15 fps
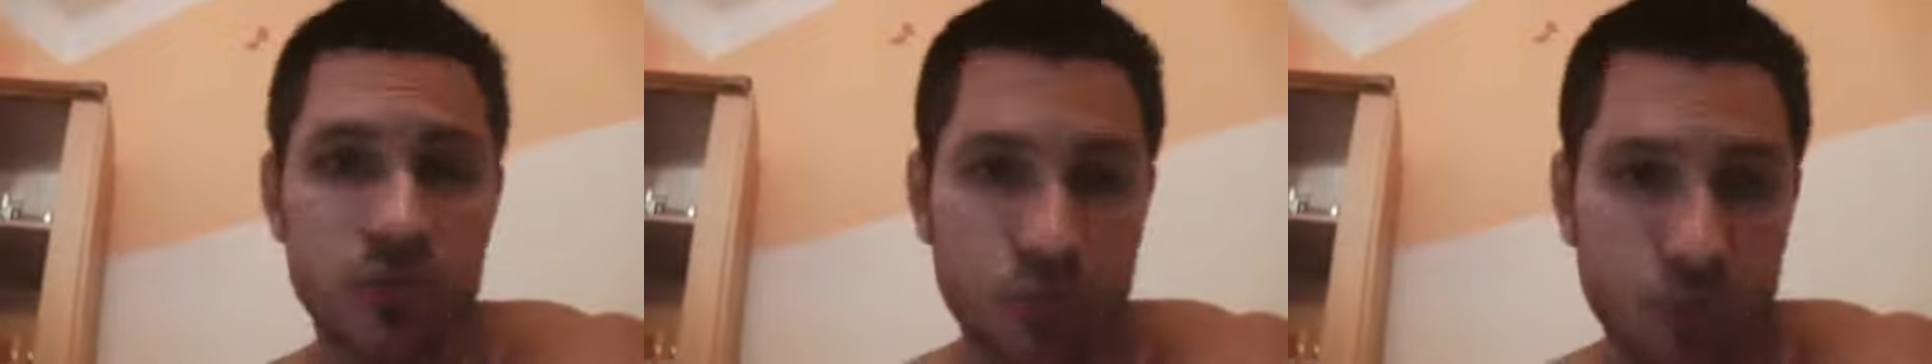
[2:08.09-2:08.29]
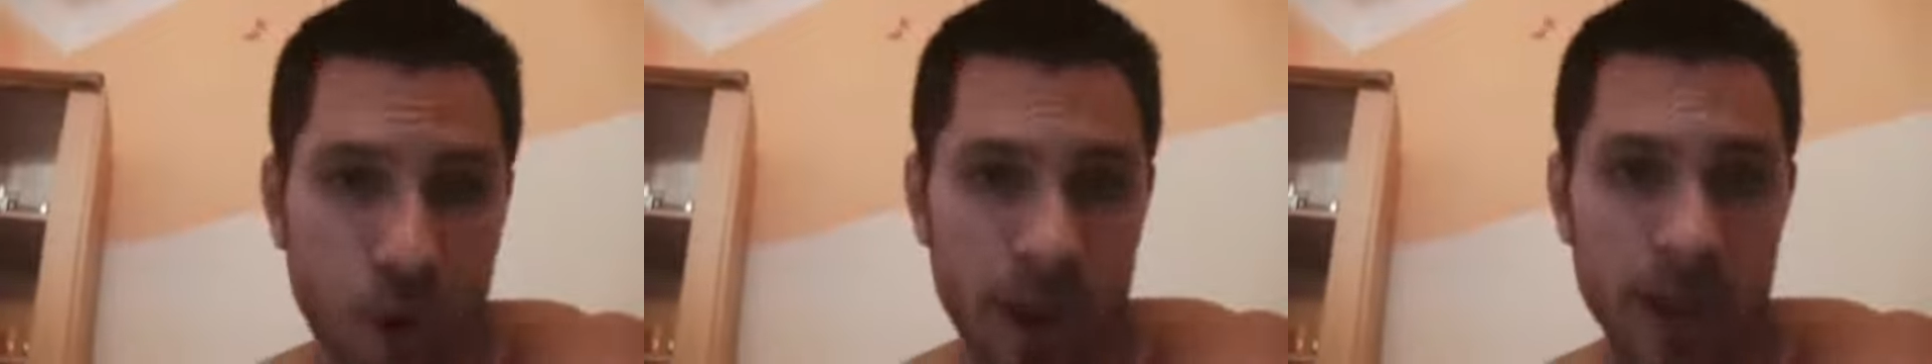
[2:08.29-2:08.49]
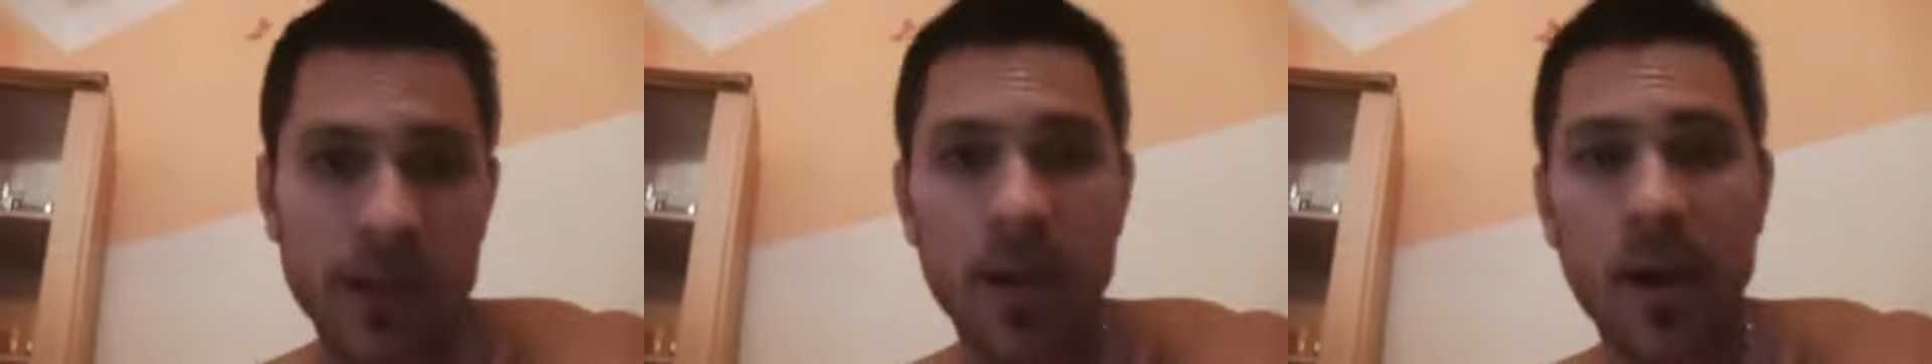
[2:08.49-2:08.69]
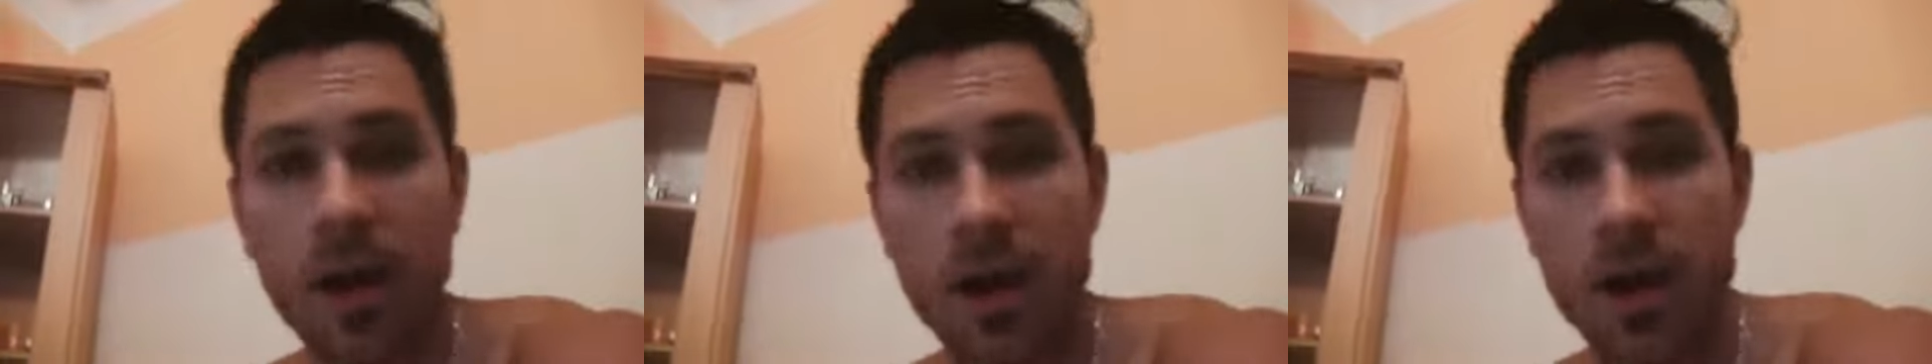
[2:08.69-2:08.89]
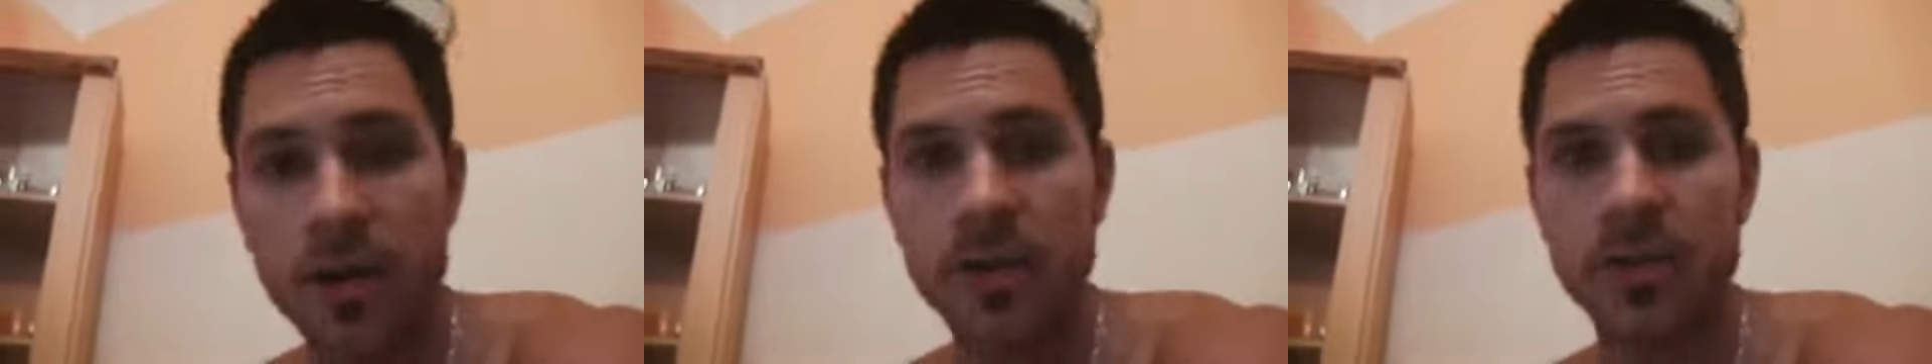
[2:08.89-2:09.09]
train
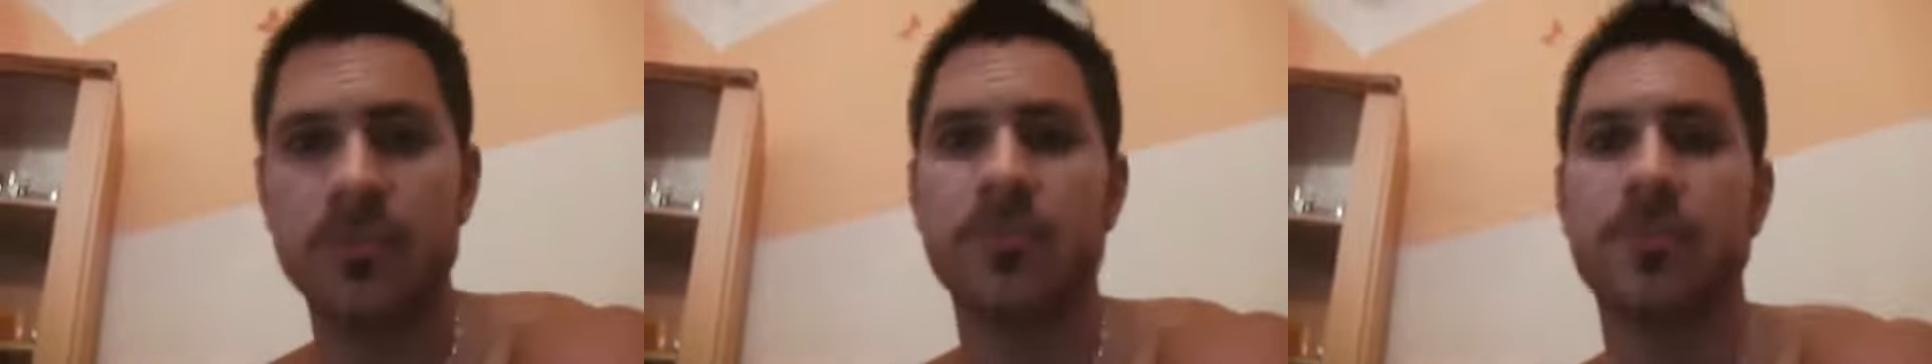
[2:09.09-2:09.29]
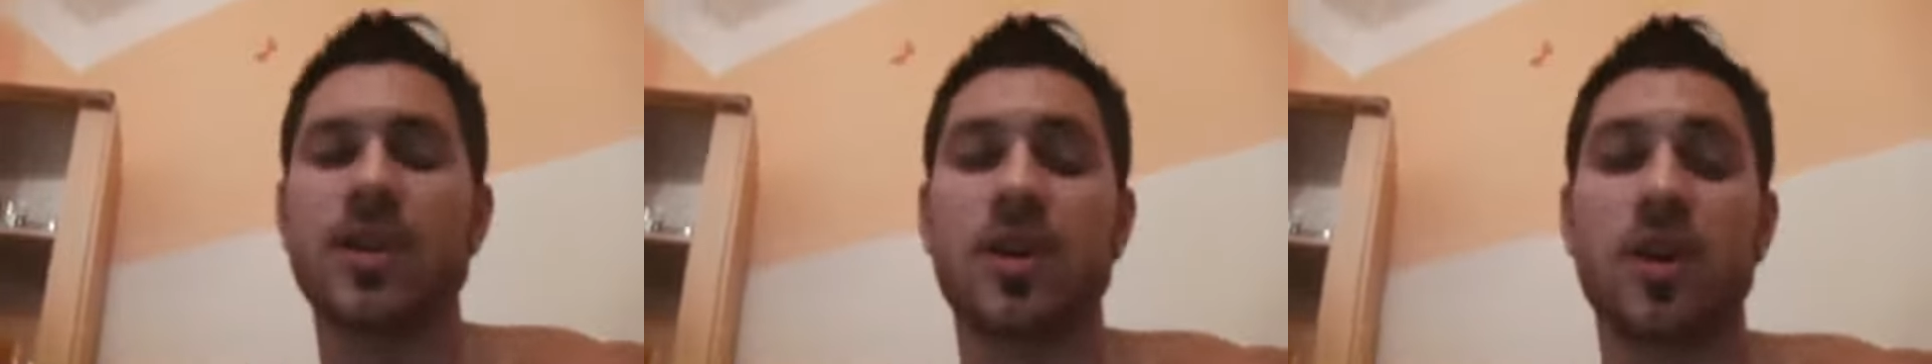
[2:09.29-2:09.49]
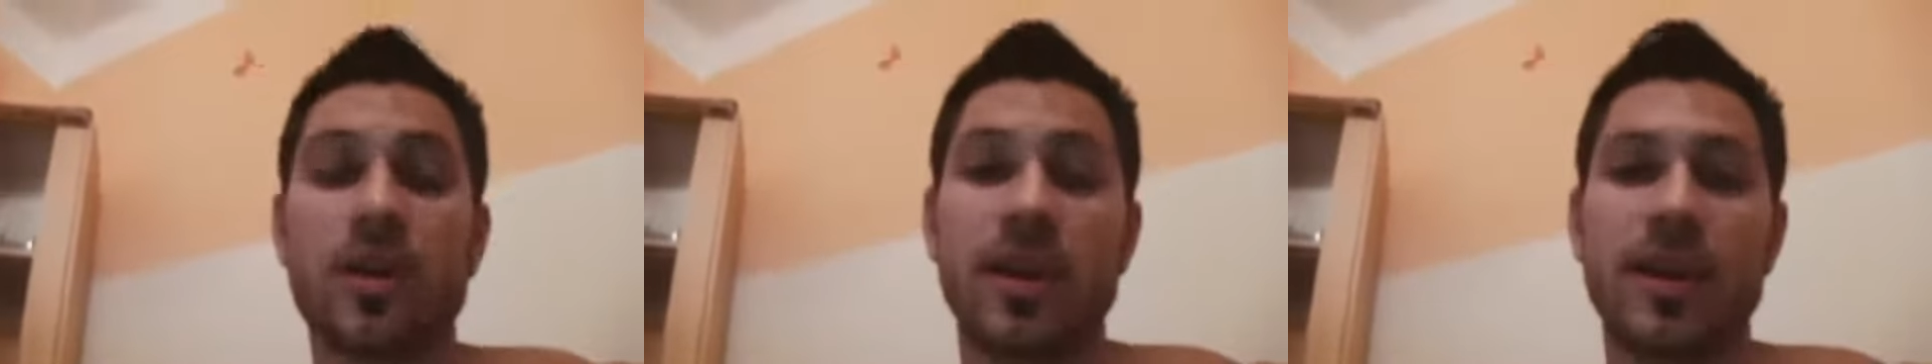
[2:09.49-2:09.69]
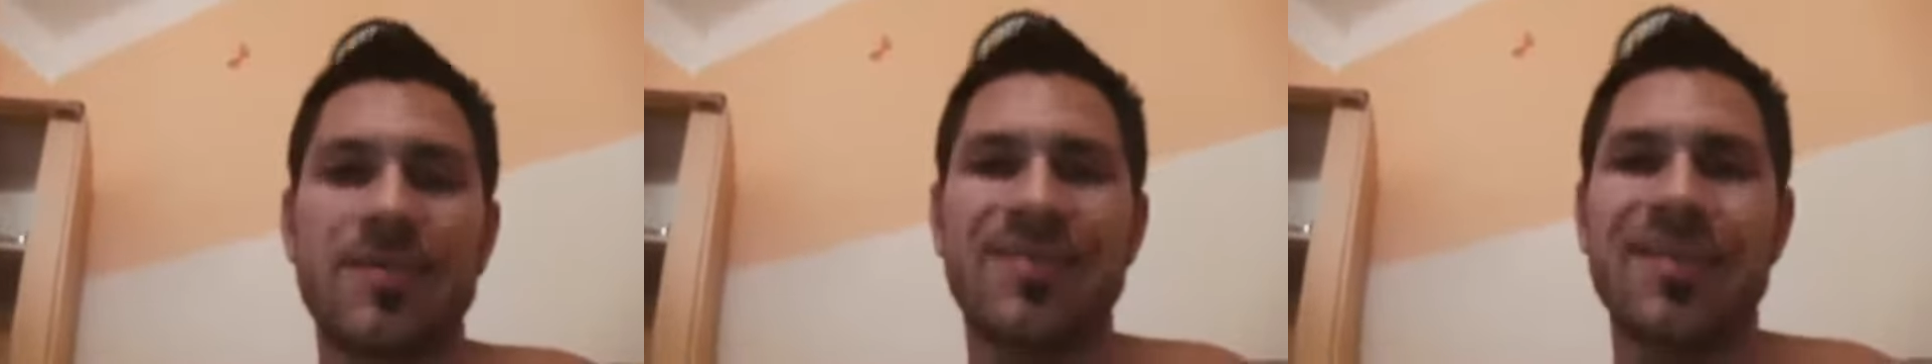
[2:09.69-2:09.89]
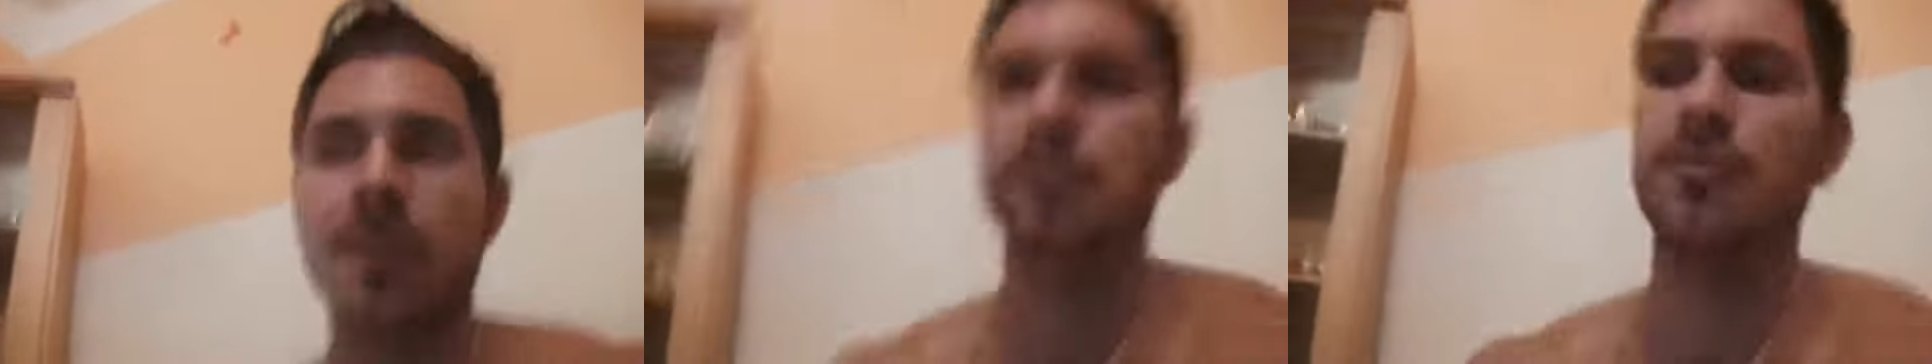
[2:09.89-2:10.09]
hard, and all
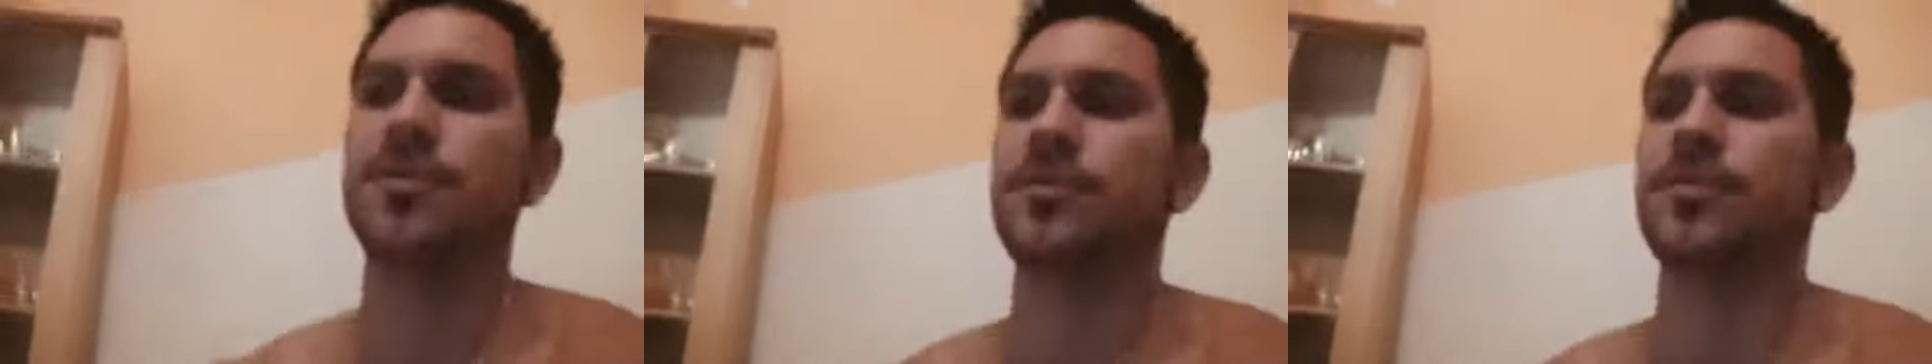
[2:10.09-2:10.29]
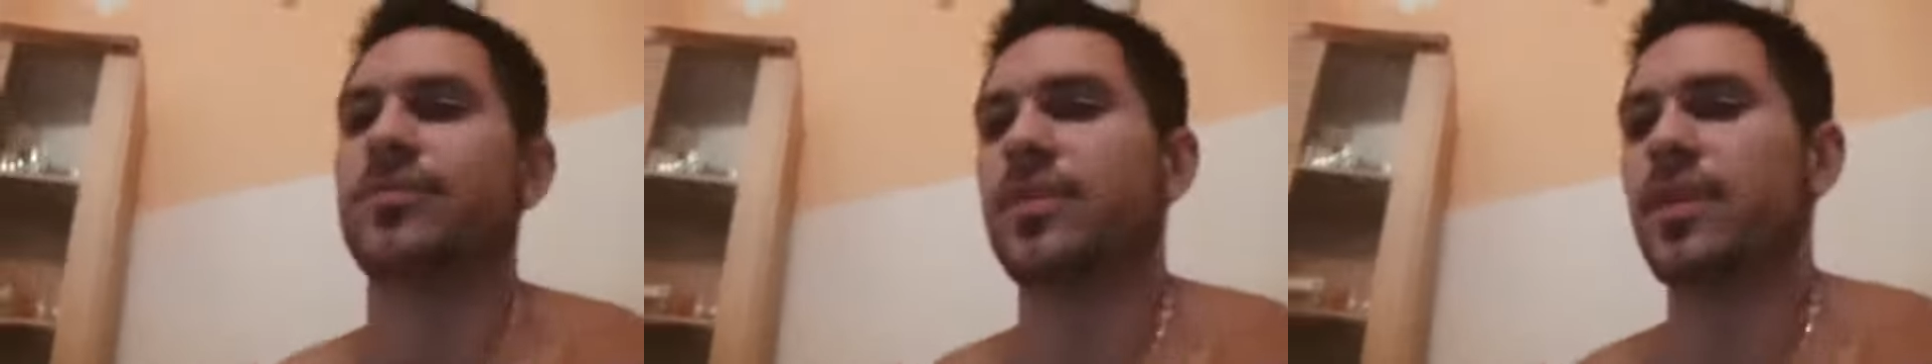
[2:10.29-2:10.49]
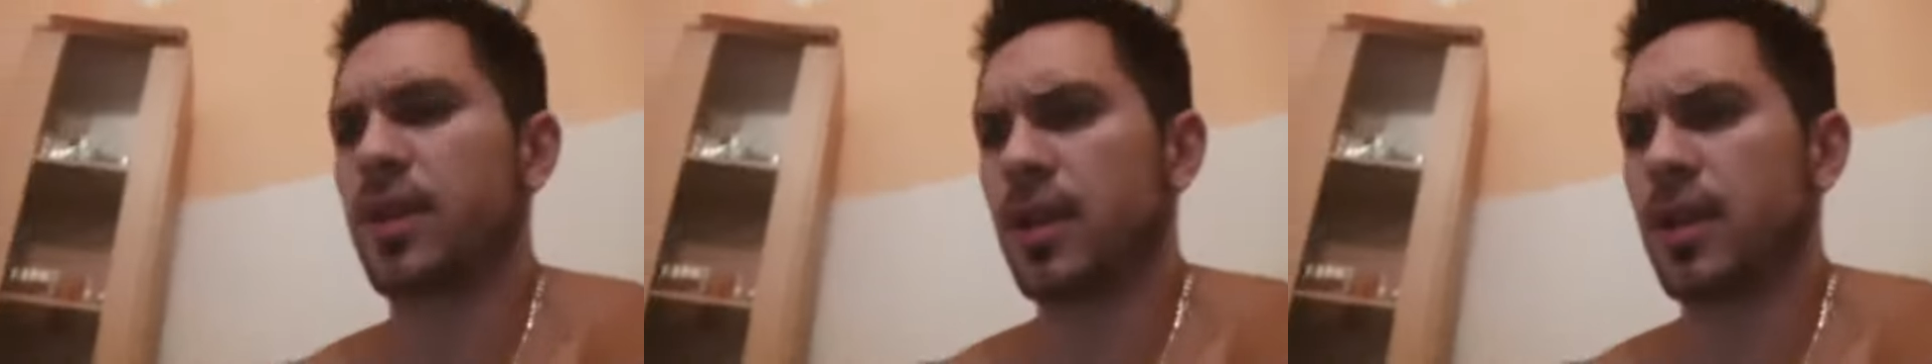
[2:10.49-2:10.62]
that stuff.